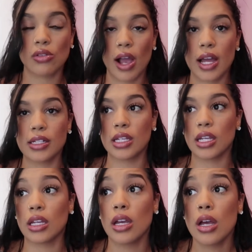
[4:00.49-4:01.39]

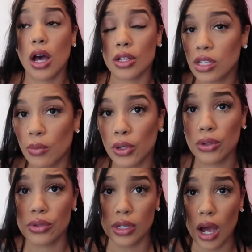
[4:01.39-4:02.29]
grinding on someone
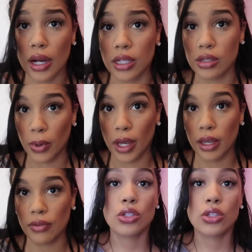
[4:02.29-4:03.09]
who's not his wife.